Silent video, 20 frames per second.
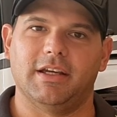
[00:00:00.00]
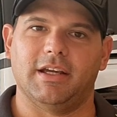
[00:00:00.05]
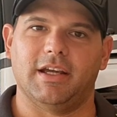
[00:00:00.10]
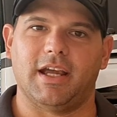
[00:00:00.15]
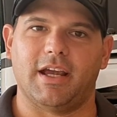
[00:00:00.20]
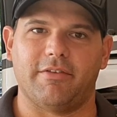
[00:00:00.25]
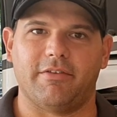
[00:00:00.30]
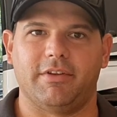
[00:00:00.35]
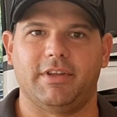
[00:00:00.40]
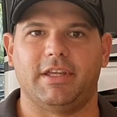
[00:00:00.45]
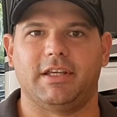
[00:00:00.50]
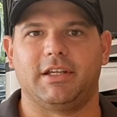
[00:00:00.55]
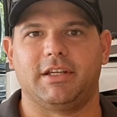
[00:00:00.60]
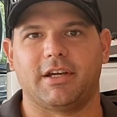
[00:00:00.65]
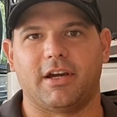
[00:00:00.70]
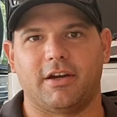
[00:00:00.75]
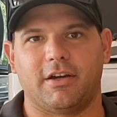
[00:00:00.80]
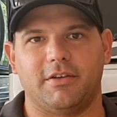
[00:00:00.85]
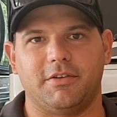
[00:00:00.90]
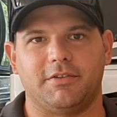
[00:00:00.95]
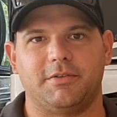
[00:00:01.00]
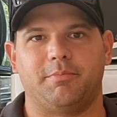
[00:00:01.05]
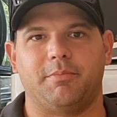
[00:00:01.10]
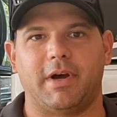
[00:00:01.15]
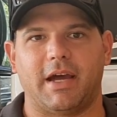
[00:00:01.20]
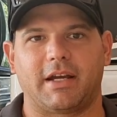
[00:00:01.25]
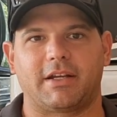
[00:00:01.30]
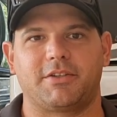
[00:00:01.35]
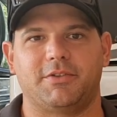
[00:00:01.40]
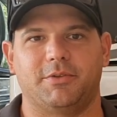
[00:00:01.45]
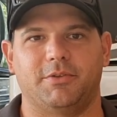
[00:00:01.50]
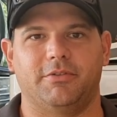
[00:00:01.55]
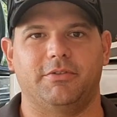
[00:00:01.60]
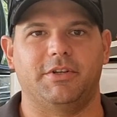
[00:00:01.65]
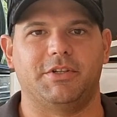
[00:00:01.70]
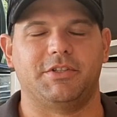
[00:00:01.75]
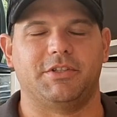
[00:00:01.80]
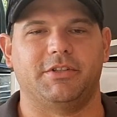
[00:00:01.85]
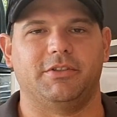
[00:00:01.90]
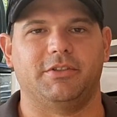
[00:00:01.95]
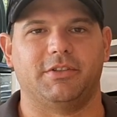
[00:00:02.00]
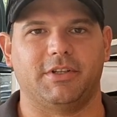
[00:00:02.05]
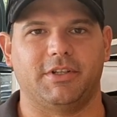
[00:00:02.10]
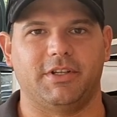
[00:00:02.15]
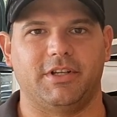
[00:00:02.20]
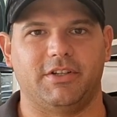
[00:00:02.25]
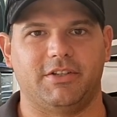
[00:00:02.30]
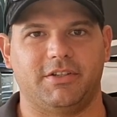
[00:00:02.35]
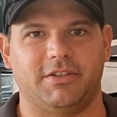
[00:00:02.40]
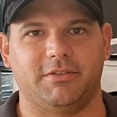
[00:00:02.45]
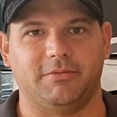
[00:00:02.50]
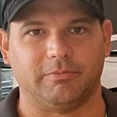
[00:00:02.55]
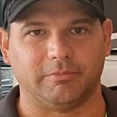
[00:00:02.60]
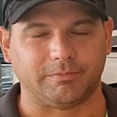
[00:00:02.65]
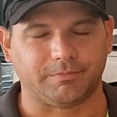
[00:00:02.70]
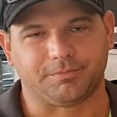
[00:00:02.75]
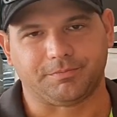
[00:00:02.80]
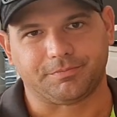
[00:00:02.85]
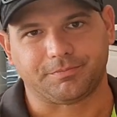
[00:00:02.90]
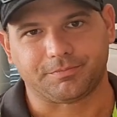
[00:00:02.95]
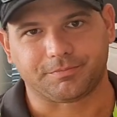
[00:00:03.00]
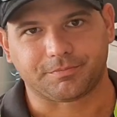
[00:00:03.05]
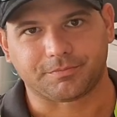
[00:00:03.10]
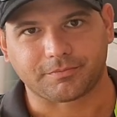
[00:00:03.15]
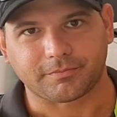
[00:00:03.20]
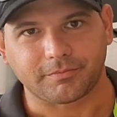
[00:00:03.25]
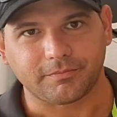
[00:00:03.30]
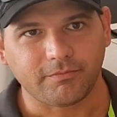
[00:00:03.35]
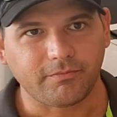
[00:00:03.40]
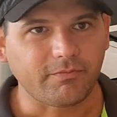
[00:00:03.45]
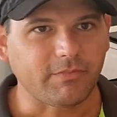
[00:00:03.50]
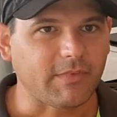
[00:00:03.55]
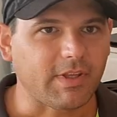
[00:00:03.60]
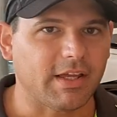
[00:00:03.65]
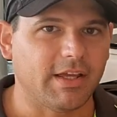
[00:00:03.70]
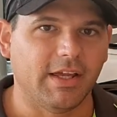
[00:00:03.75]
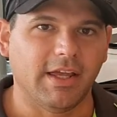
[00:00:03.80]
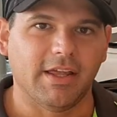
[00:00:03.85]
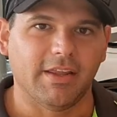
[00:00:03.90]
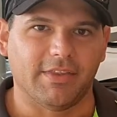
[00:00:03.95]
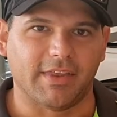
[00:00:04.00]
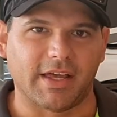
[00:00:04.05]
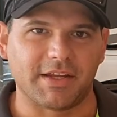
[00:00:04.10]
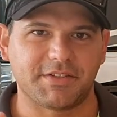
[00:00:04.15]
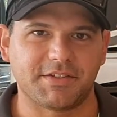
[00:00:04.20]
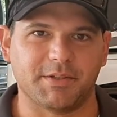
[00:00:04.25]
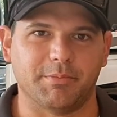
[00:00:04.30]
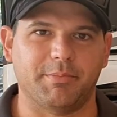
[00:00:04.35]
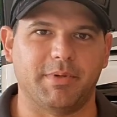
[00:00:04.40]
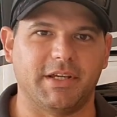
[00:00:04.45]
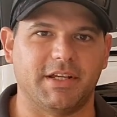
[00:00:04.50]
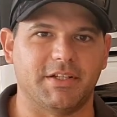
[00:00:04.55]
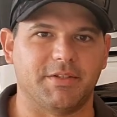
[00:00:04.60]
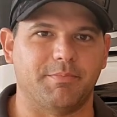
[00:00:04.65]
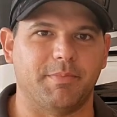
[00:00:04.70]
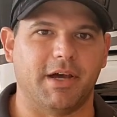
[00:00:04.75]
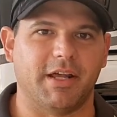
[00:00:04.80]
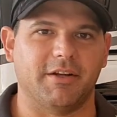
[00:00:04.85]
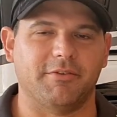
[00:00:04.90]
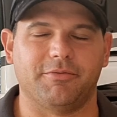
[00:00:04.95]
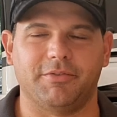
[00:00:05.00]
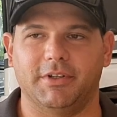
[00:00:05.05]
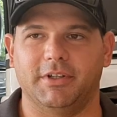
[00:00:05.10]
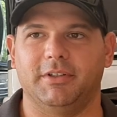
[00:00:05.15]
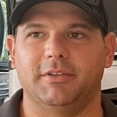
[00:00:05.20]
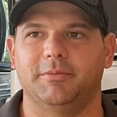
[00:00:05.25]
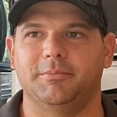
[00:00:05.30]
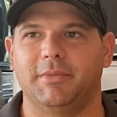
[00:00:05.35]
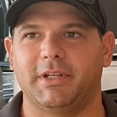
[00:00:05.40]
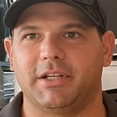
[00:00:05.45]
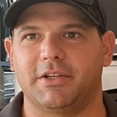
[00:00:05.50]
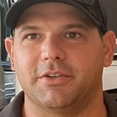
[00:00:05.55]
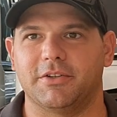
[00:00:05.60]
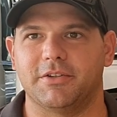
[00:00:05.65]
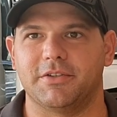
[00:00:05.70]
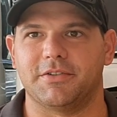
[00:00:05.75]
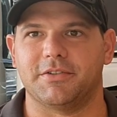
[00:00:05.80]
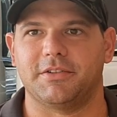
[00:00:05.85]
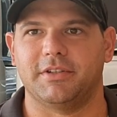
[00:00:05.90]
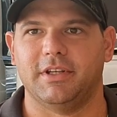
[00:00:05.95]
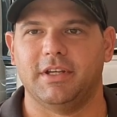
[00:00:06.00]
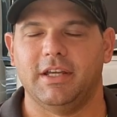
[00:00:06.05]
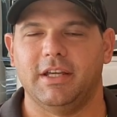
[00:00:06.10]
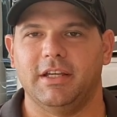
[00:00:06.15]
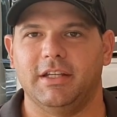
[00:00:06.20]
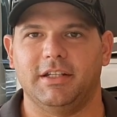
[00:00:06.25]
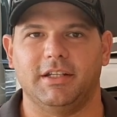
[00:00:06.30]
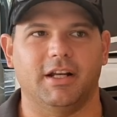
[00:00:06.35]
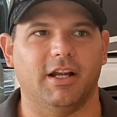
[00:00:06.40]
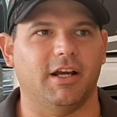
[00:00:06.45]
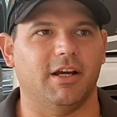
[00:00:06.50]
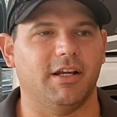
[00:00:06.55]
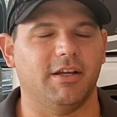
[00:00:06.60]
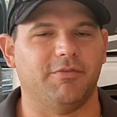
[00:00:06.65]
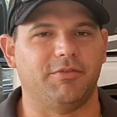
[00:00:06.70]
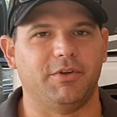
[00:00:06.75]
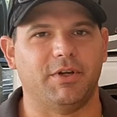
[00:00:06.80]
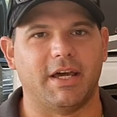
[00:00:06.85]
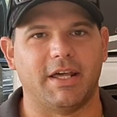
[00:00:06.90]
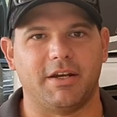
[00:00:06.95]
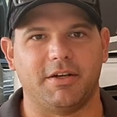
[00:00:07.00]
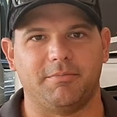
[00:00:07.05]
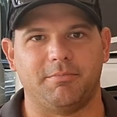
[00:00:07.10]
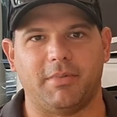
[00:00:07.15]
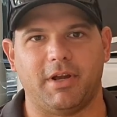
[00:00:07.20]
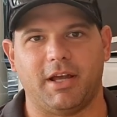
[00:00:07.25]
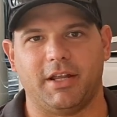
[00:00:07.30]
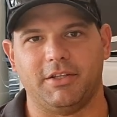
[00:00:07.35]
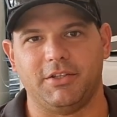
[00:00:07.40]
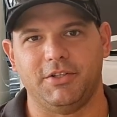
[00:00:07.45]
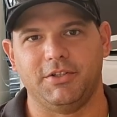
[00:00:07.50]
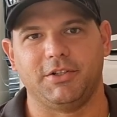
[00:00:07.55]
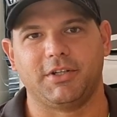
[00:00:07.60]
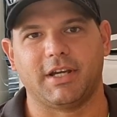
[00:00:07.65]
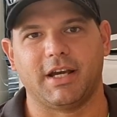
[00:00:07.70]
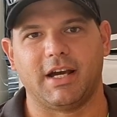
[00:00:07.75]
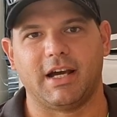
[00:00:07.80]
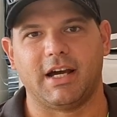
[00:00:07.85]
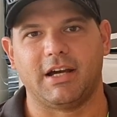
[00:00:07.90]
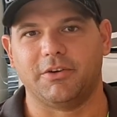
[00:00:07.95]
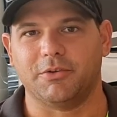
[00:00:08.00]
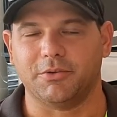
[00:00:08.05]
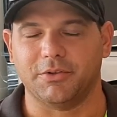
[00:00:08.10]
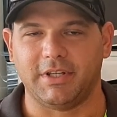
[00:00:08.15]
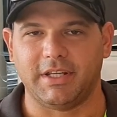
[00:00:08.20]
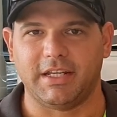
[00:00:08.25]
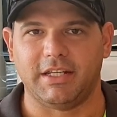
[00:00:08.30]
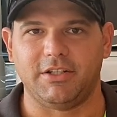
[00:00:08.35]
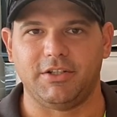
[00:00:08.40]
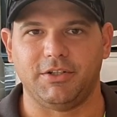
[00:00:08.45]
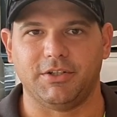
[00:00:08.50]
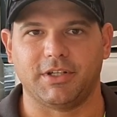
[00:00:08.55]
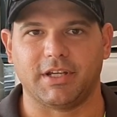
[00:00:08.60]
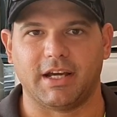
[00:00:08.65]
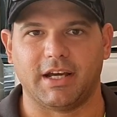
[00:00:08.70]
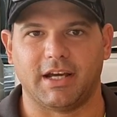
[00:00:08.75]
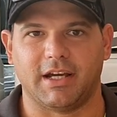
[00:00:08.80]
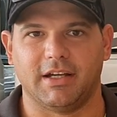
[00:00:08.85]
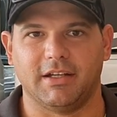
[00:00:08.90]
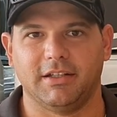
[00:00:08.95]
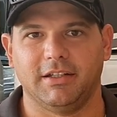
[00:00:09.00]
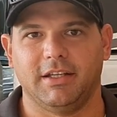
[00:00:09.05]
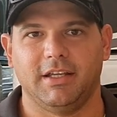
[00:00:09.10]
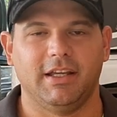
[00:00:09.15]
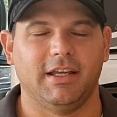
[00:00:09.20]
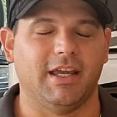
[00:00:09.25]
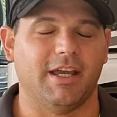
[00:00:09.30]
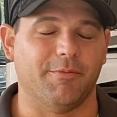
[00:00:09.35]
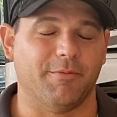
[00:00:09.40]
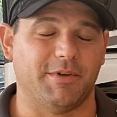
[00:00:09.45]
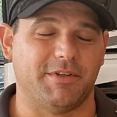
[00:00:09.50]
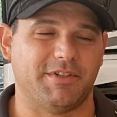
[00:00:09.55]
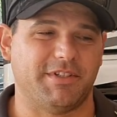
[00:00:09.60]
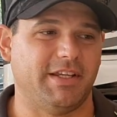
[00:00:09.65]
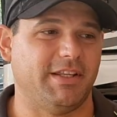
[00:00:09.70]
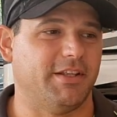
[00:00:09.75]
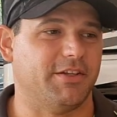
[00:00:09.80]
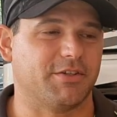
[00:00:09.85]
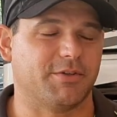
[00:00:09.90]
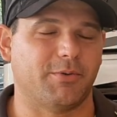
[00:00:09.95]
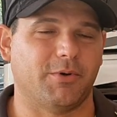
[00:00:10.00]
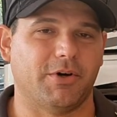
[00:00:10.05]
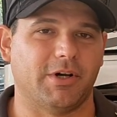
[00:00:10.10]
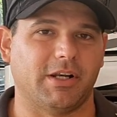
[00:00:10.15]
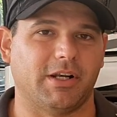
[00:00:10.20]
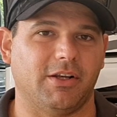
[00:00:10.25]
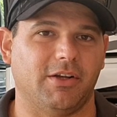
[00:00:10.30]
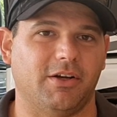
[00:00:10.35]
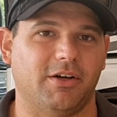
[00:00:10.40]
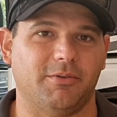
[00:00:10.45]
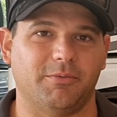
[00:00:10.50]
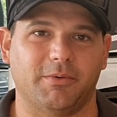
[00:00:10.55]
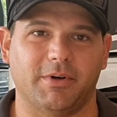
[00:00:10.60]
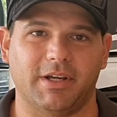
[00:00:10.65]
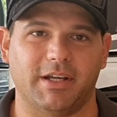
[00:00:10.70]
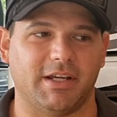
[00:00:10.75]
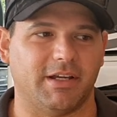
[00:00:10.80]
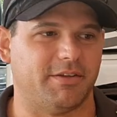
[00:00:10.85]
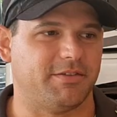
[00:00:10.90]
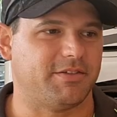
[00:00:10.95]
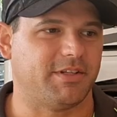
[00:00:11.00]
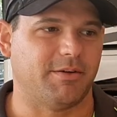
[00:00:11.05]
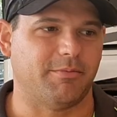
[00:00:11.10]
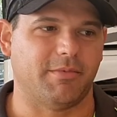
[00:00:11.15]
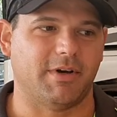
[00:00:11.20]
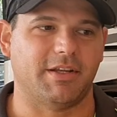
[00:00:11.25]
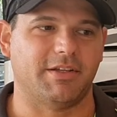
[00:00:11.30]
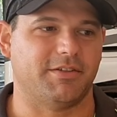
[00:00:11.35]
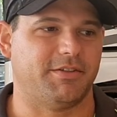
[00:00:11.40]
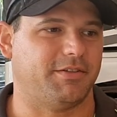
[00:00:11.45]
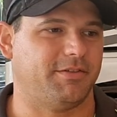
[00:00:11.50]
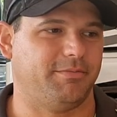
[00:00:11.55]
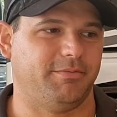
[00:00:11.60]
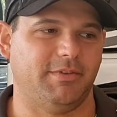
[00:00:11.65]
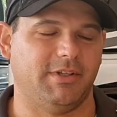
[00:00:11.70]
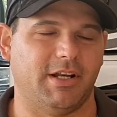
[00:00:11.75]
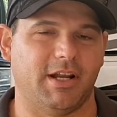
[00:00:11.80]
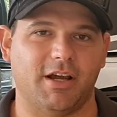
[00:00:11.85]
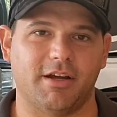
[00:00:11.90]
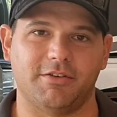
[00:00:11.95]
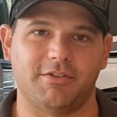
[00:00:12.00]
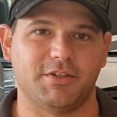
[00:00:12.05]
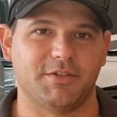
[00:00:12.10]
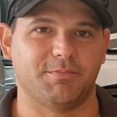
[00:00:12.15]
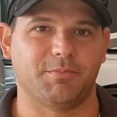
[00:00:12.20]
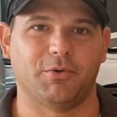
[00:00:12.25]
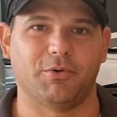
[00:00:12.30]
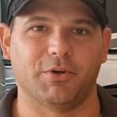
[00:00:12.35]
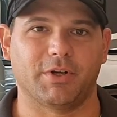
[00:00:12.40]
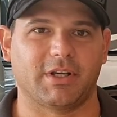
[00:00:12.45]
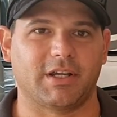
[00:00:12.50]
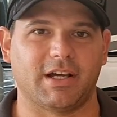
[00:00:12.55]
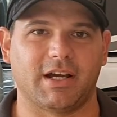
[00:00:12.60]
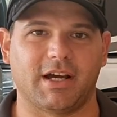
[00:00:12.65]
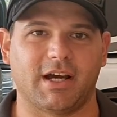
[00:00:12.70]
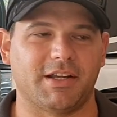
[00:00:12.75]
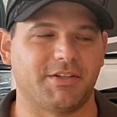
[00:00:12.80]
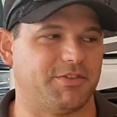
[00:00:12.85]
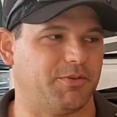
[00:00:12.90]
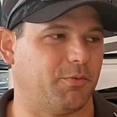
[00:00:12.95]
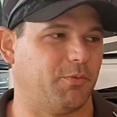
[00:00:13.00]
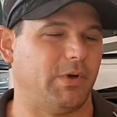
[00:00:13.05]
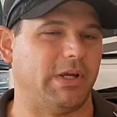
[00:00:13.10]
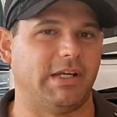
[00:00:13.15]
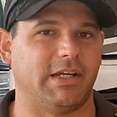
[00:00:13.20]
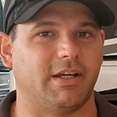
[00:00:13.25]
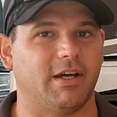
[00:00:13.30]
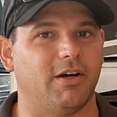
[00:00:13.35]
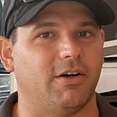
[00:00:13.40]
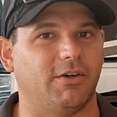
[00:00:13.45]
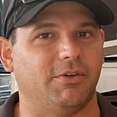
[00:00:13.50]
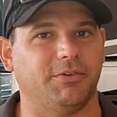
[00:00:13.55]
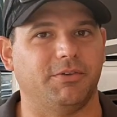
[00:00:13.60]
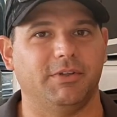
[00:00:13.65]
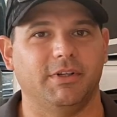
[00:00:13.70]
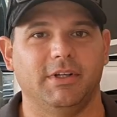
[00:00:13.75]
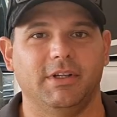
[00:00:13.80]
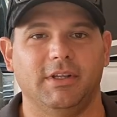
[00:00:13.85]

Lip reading: Everything goes back to original condition. That's the biggest benefit, because you know, if you had a new car or near new car, and we see this quite a lot where someone's, you know, just bought a car, it's a week old,